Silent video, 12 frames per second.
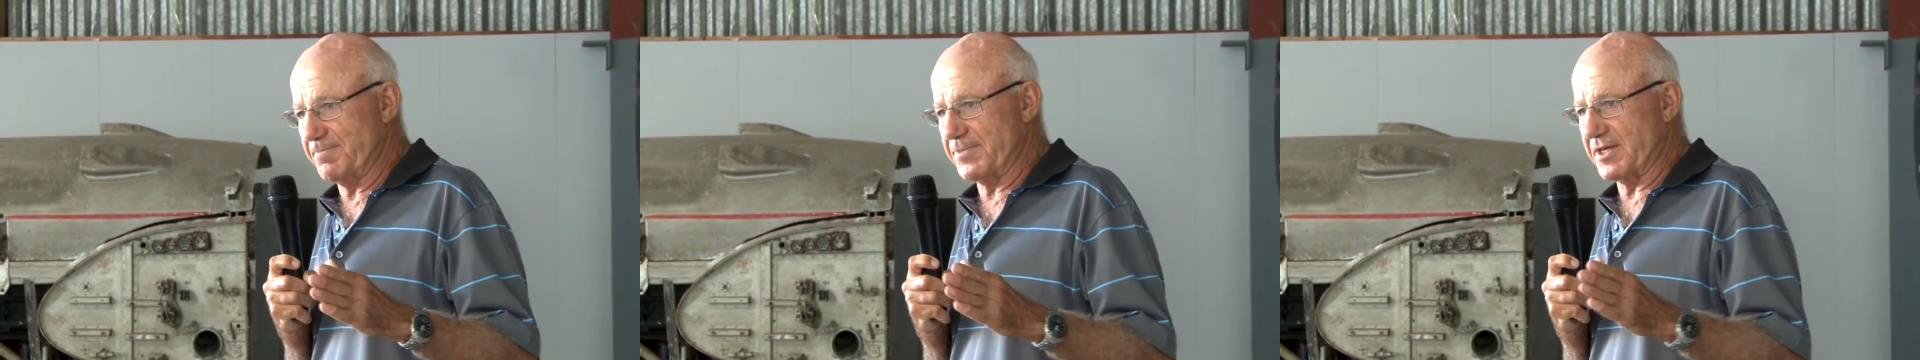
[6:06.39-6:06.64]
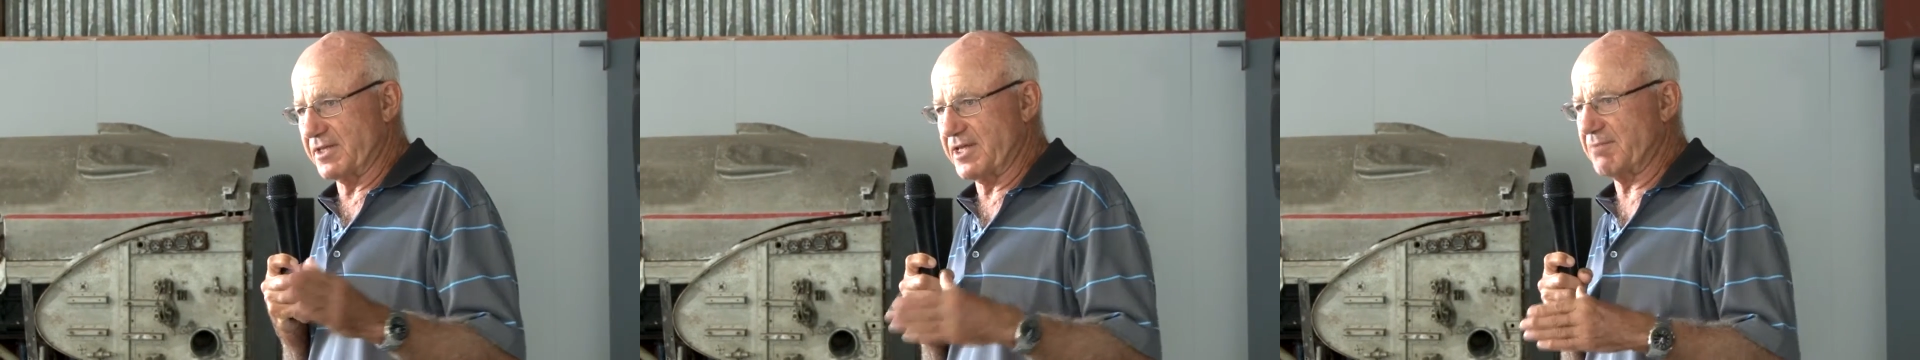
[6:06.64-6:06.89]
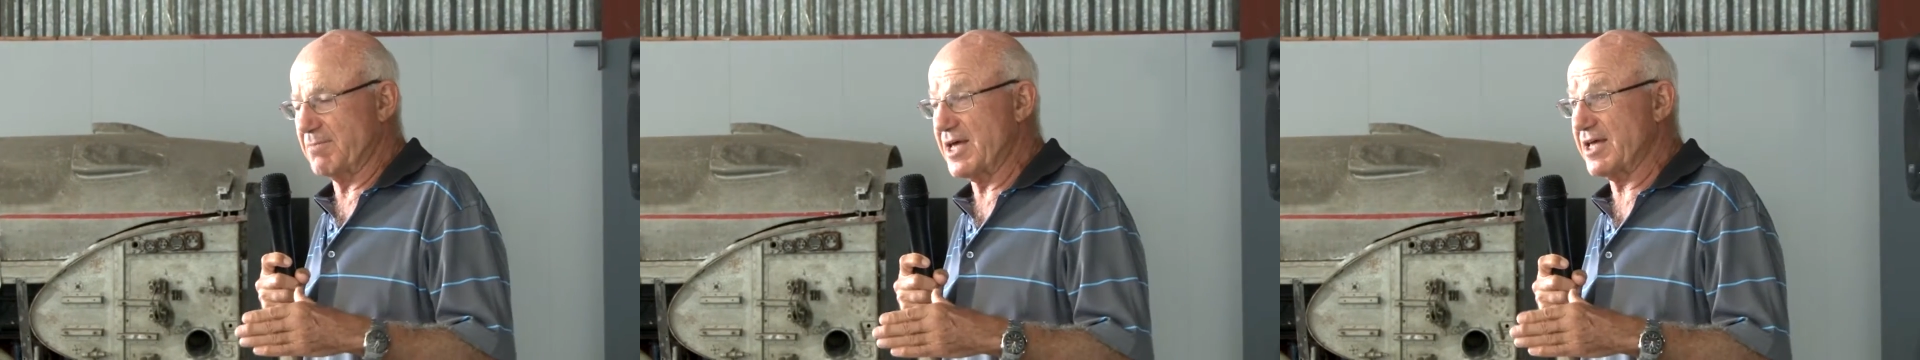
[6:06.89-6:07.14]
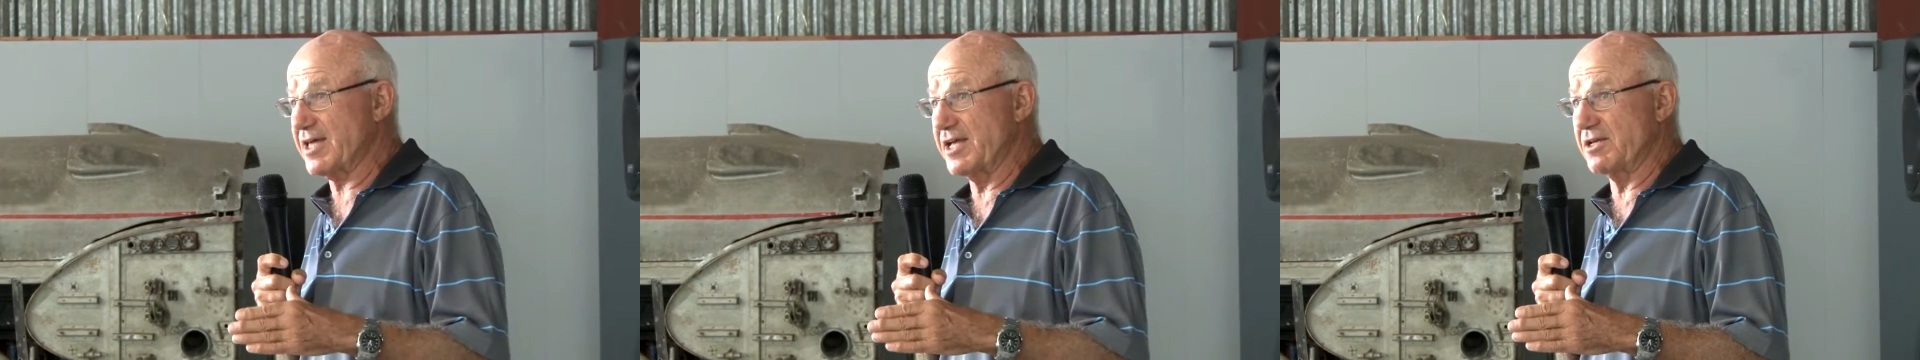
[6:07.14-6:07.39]
and that
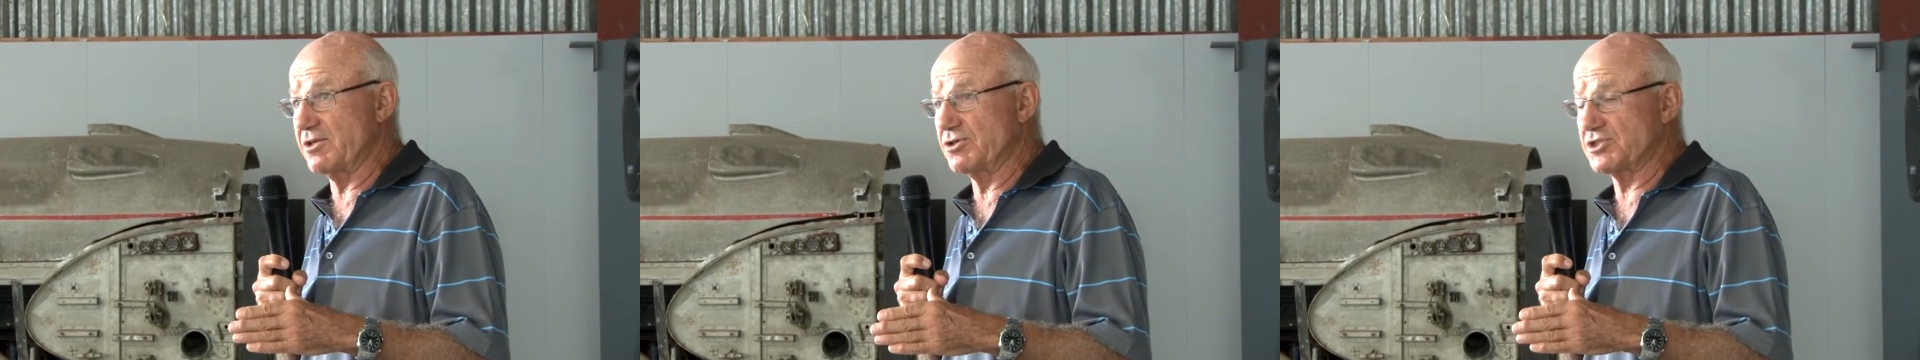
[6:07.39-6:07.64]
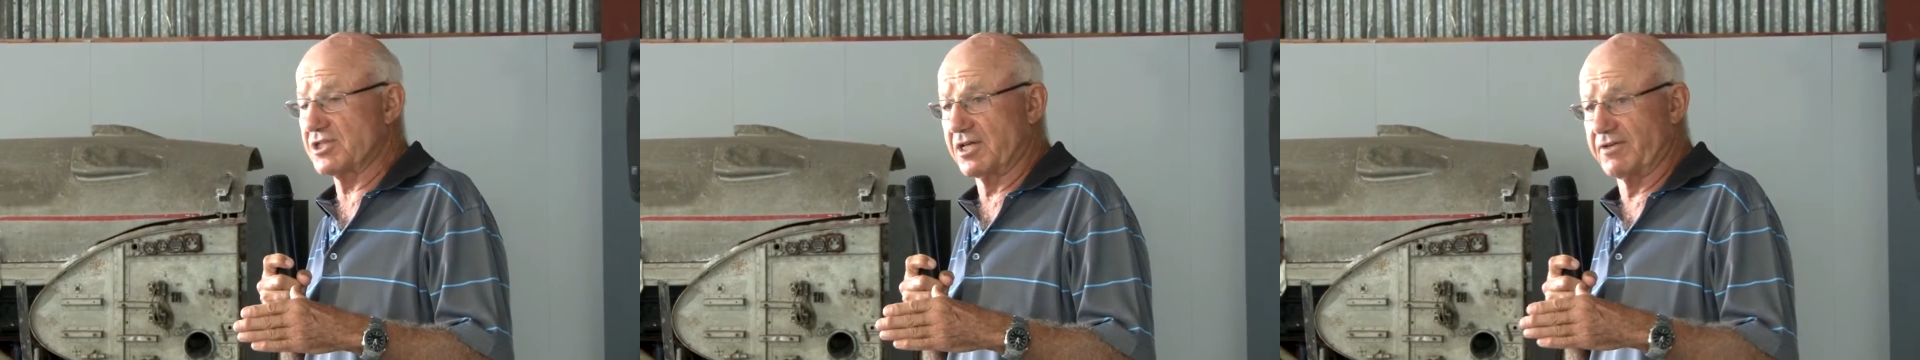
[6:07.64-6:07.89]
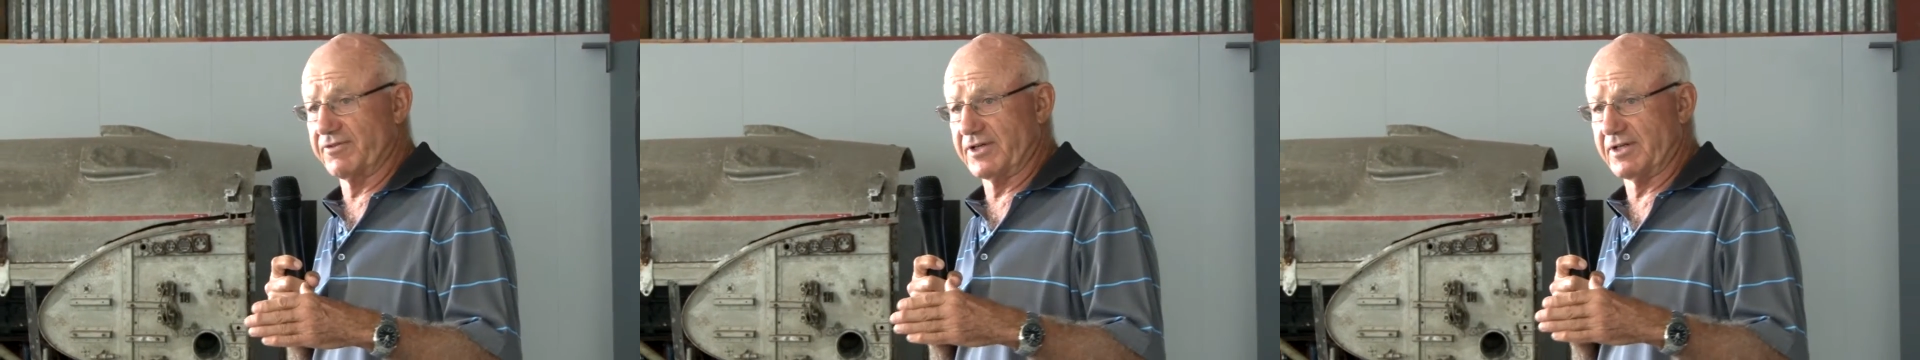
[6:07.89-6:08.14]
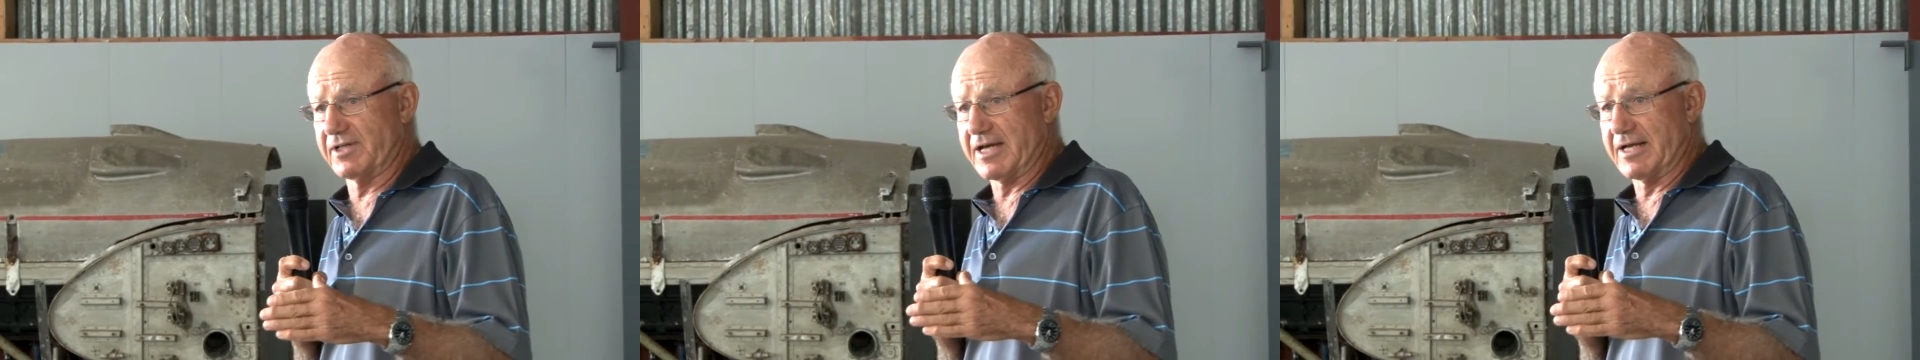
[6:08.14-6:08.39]
Mark 8 used to live
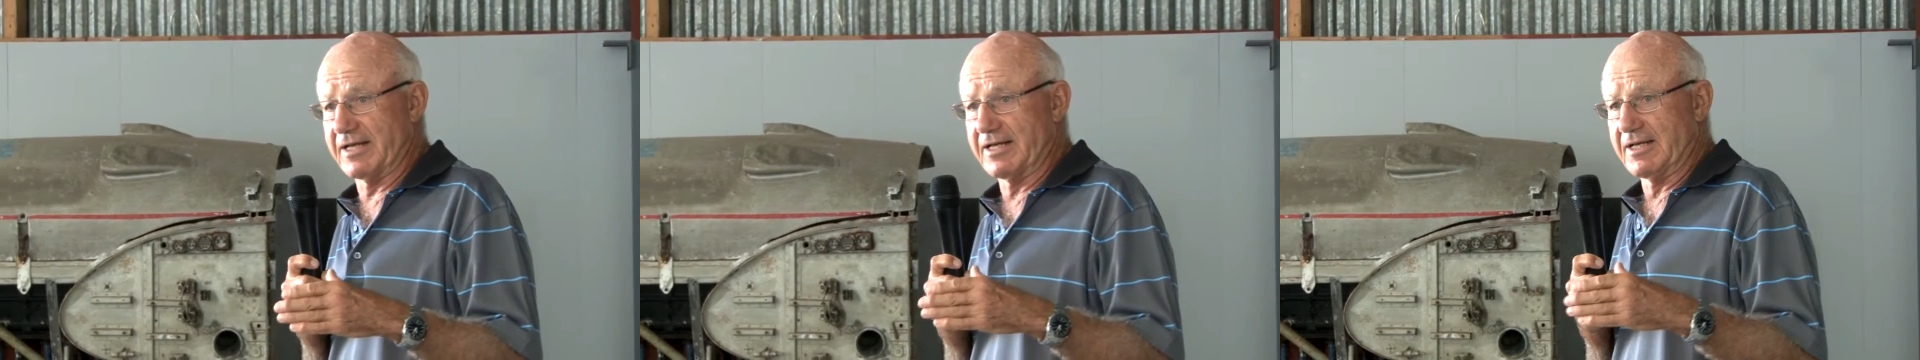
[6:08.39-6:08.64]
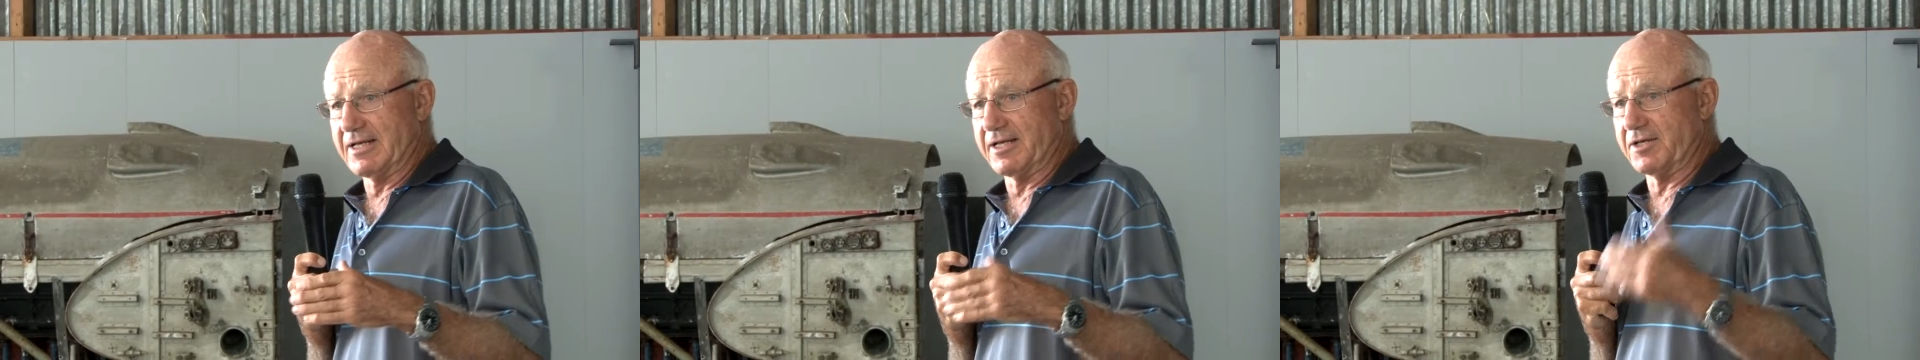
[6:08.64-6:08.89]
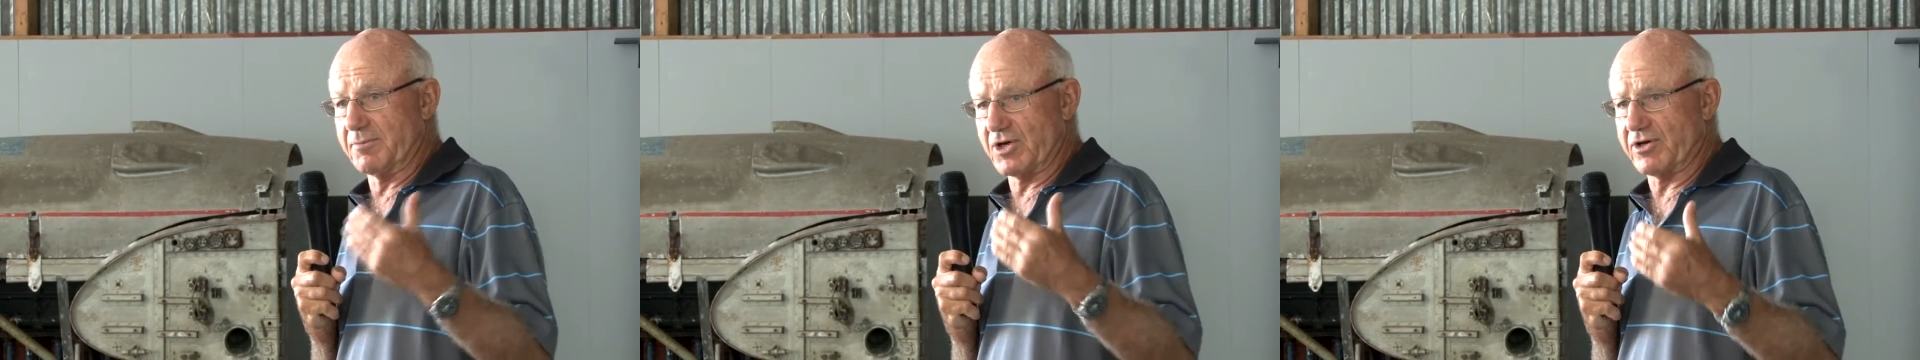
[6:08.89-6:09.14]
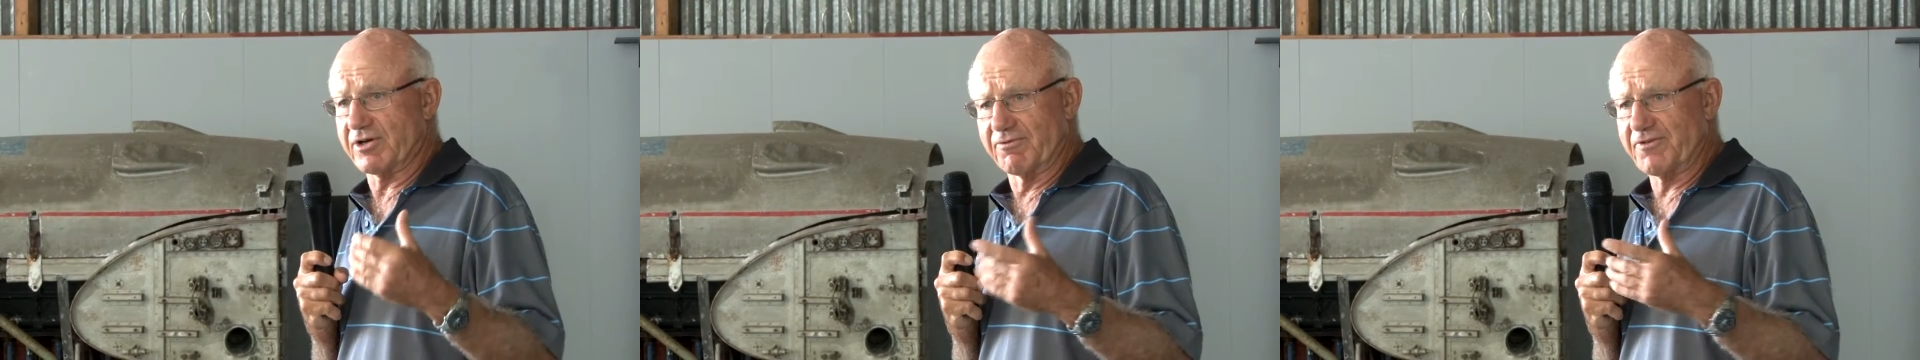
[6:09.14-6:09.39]
in America.